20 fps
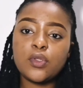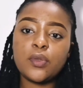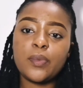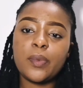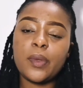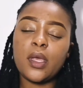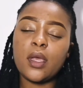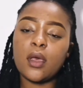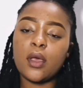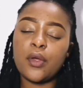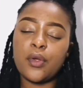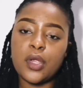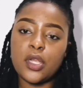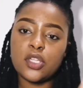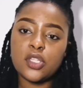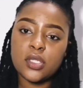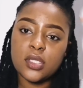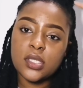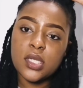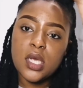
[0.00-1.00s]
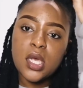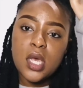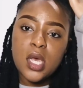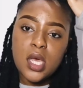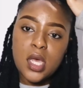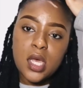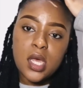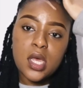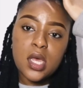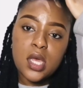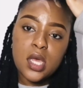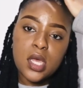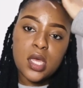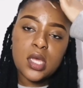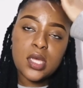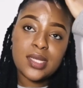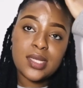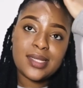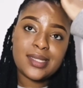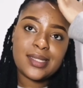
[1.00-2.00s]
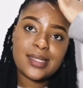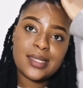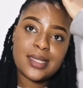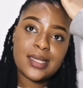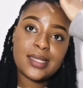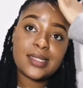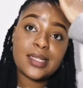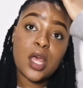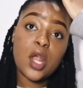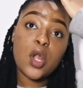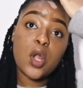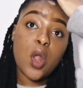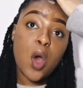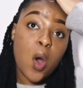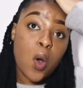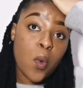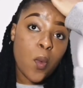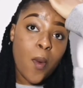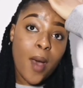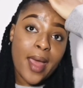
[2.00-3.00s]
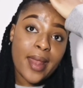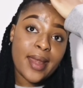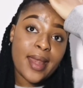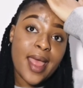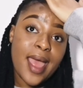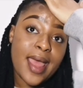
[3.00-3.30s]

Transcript: to being courageous is a long one,